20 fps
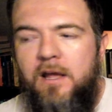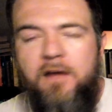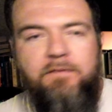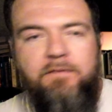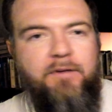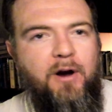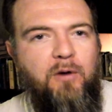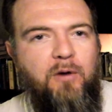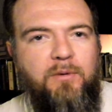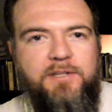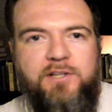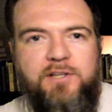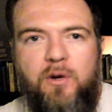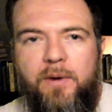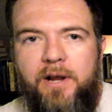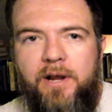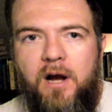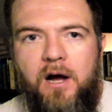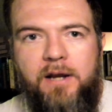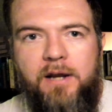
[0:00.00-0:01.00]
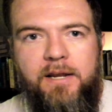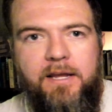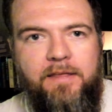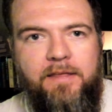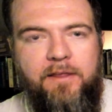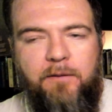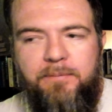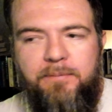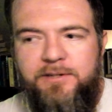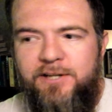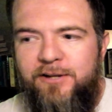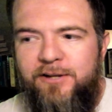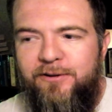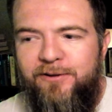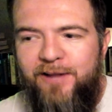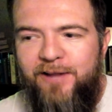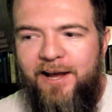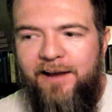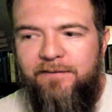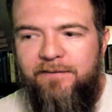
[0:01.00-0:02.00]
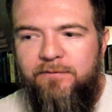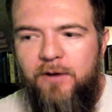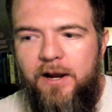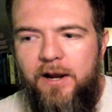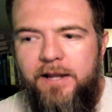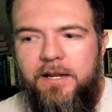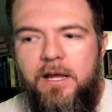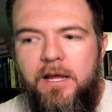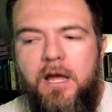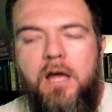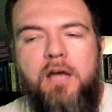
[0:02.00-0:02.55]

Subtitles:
figure out what's going on in their particular life, right?